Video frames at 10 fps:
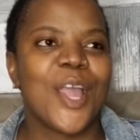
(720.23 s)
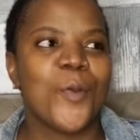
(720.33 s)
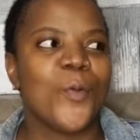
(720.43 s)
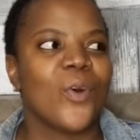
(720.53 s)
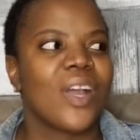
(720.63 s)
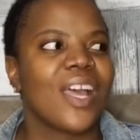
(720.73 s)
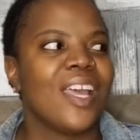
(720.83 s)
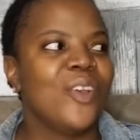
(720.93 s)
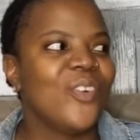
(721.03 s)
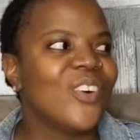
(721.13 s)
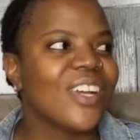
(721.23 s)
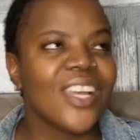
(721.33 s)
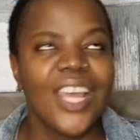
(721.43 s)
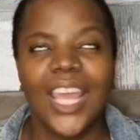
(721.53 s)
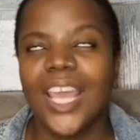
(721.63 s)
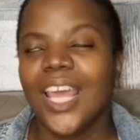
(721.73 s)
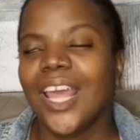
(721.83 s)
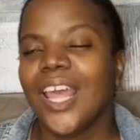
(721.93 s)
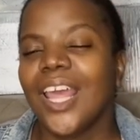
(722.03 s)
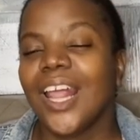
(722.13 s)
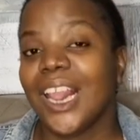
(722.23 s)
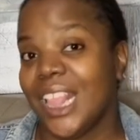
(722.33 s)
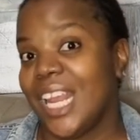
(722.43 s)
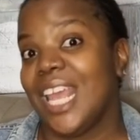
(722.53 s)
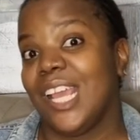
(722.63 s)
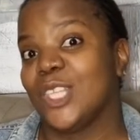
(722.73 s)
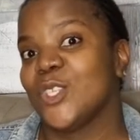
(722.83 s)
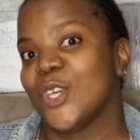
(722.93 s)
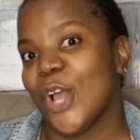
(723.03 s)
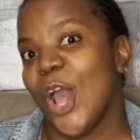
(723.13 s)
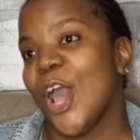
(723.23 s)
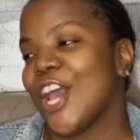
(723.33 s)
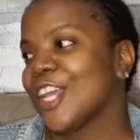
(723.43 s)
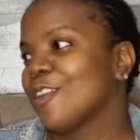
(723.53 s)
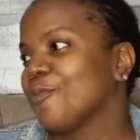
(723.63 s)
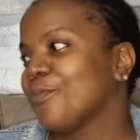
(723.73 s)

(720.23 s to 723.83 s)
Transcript: And then I get to the car.